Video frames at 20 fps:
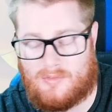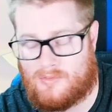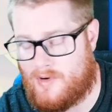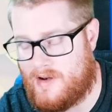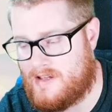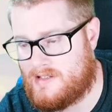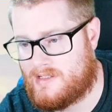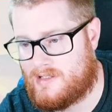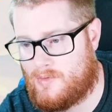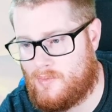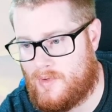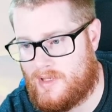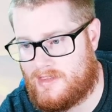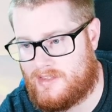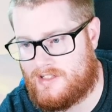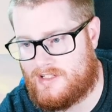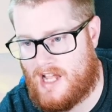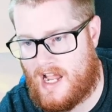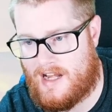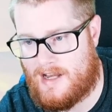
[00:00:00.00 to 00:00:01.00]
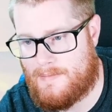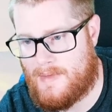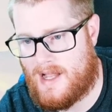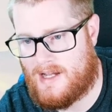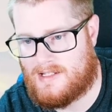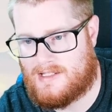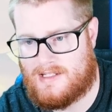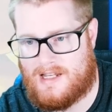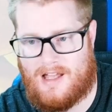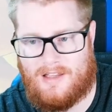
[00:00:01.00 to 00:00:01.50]
risk with
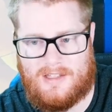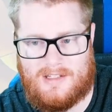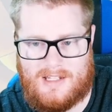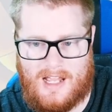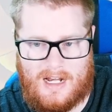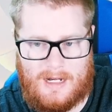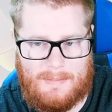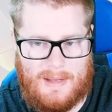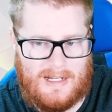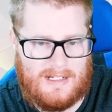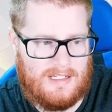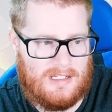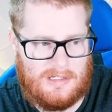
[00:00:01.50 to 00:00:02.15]
Dynamax. Now that Dynamax